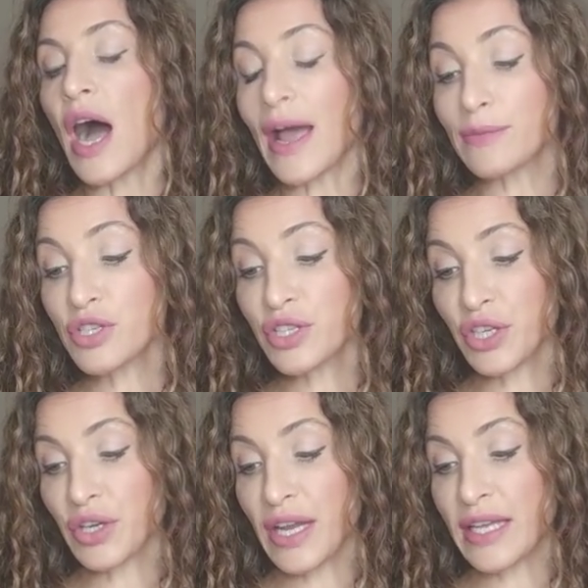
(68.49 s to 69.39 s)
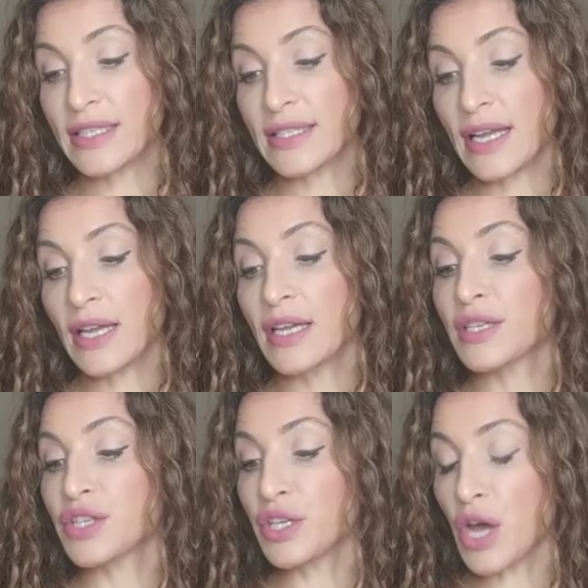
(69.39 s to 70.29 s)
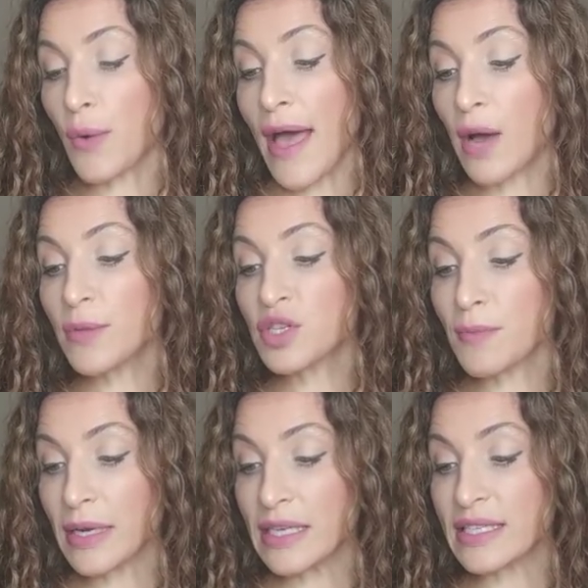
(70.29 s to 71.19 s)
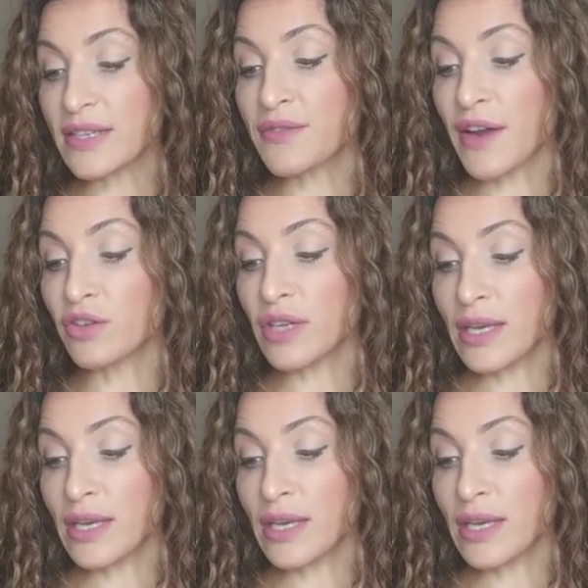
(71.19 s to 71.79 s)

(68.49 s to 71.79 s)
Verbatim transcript: I'm just curious to know how much money does a federal